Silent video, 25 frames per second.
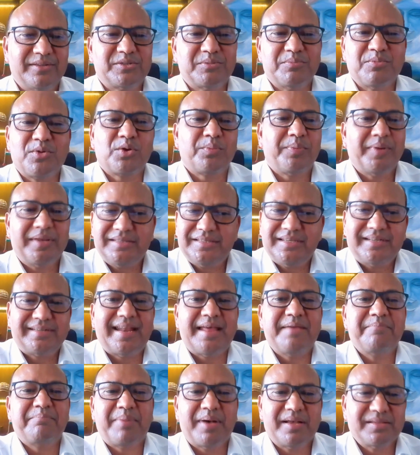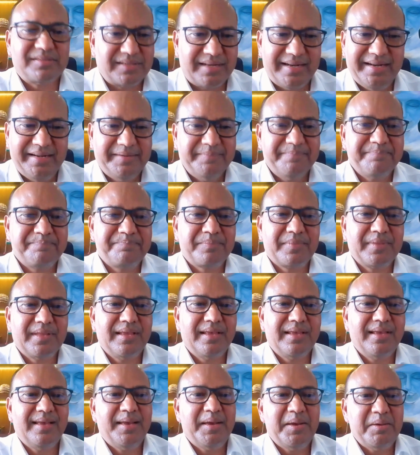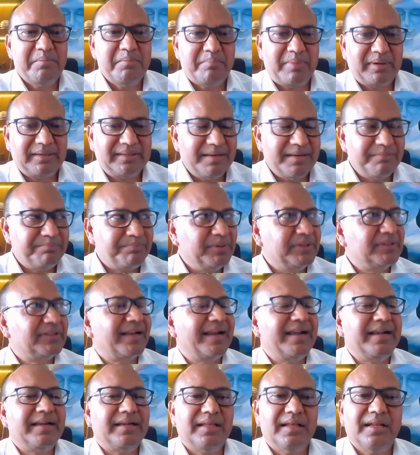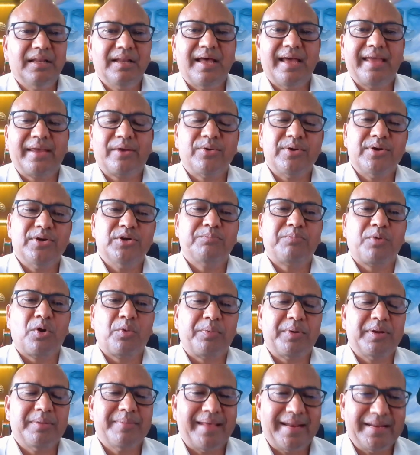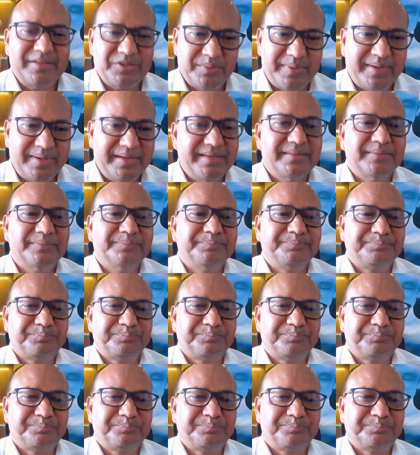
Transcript: It's more of a time pass, right? But then with rental, I got into property management.